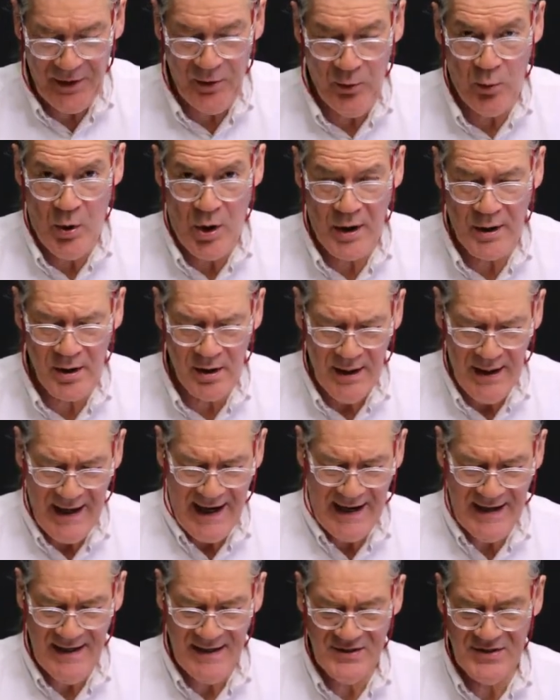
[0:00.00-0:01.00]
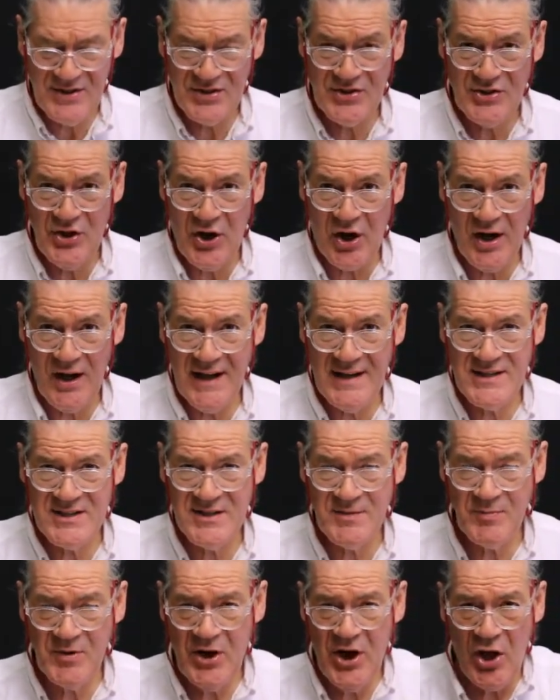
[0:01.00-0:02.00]
of water and then just start letting
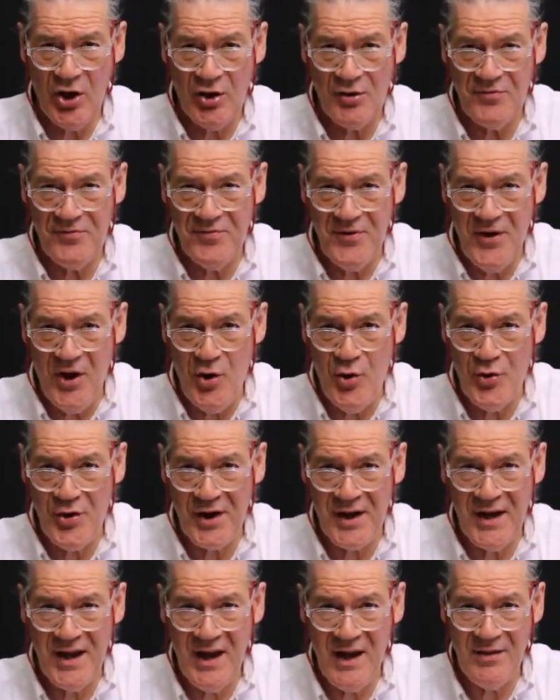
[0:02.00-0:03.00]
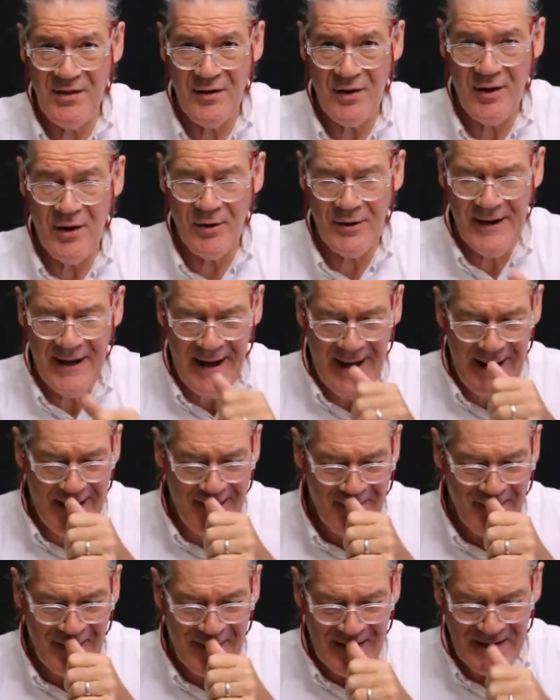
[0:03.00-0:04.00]
some color flow together, okay?
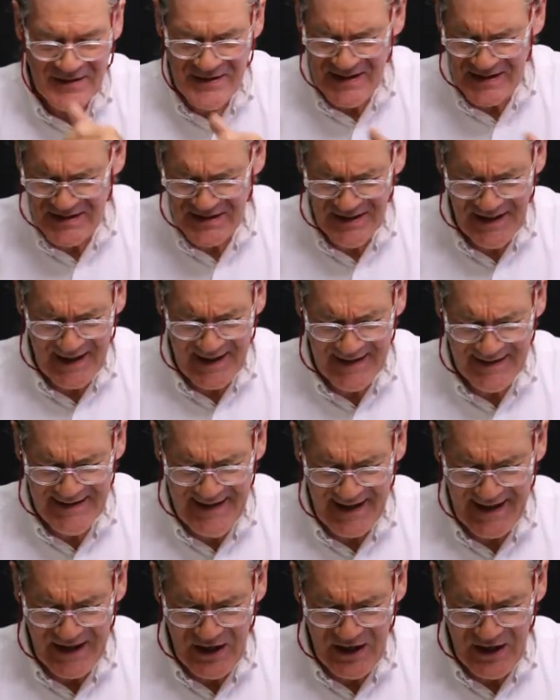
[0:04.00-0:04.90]
Just let it take